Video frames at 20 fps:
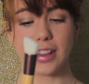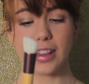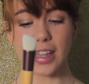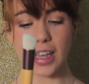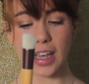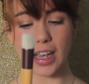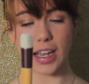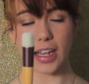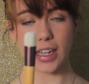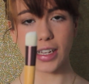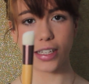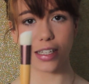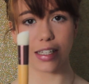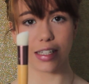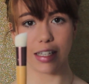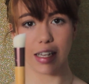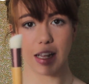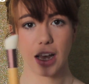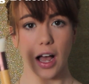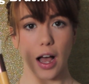
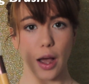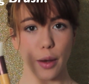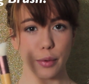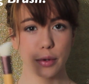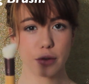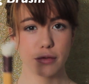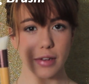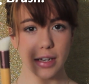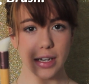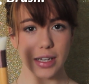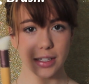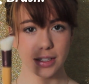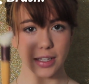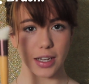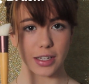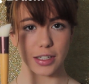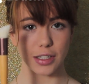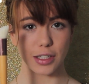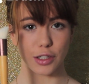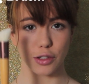This I was really
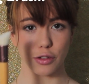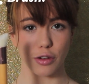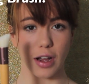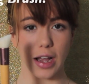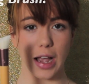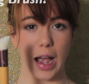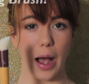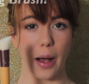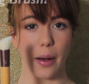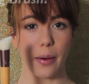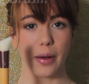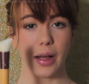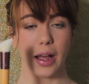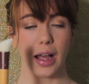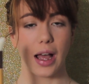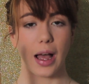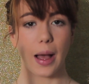excited to try out,